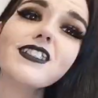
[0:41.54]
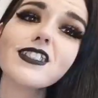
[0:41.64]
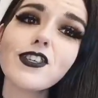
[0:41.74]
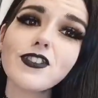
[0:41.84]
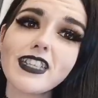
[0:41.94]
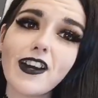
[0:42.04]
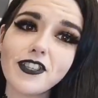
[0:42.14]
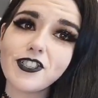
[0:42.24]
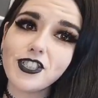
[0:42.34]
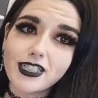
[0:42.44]
So now
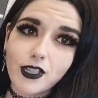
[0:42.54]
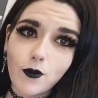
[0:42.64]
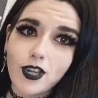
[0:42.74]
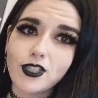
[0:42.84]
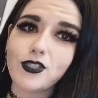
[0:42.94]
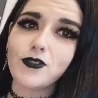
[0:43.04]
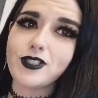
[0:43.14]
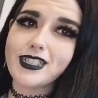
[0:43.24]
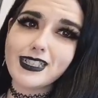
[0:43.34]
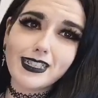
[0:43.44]
you're just gonna want to
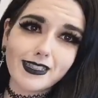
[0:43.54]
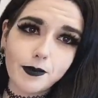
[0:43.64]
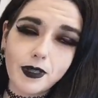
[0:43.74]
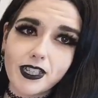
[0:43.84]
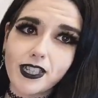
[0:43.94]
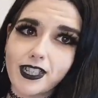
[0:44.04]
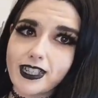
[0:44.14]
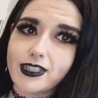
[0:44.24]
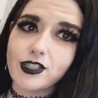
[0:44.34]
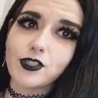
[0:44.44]
knead the butter
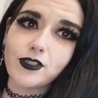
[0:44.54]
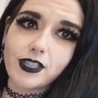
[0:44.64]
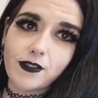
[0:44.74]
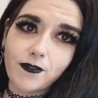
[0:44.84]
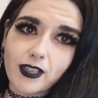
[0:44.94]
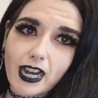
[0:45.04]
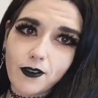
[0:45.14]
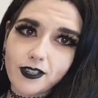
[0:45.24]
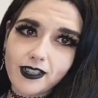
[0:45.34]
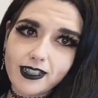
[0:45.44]
into the
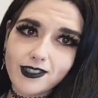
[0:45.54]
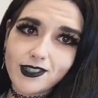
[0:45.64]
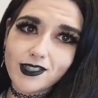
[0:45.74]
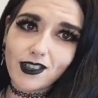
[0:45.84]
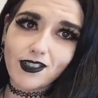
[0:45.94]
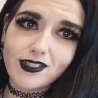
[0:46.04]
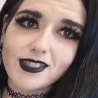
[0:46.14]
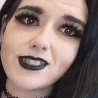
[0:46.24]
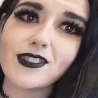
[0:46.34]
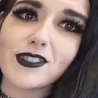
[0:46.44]
flour and salt.
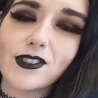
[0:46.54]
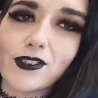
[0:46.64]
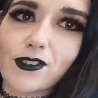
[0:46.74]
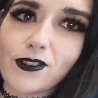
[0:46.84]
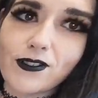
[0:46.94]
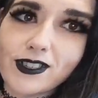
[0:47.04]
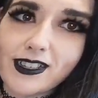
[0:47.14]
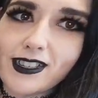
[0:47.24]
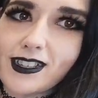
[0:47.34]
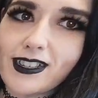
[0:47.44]
So
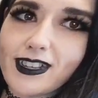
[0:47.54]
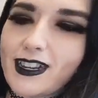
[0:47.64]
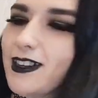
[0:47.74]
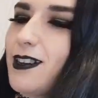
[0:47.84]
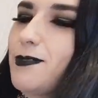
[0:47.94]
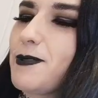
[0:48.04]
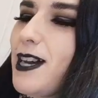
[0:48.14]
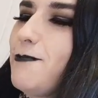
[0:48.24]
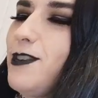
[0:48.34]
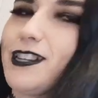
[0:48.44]

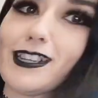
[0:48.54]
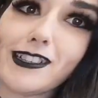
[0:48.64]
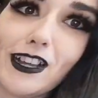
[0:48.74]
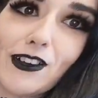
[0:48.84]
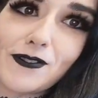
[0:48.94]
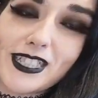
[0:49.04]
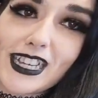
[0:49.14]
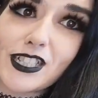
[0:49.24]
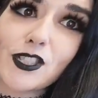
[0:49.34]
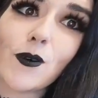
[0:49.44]
I'm wearing a glove because
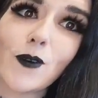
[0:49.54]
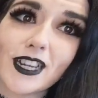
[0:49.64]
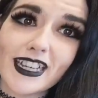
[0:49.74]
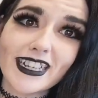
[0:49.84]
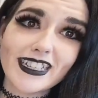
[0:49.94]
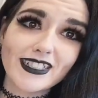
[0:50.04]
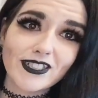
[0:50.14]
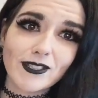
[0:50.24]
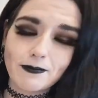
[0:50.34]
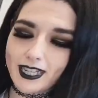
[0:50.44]
I don't want to get it
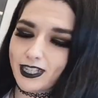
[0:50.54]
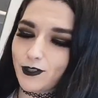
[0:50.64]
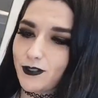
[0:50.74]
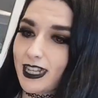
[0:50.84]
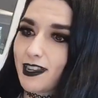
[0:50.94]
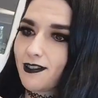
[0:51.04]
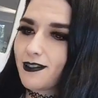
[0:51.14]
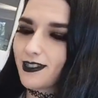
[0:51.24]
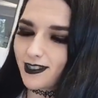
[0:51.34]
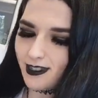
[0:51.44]
under my new
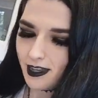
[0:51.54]
nails.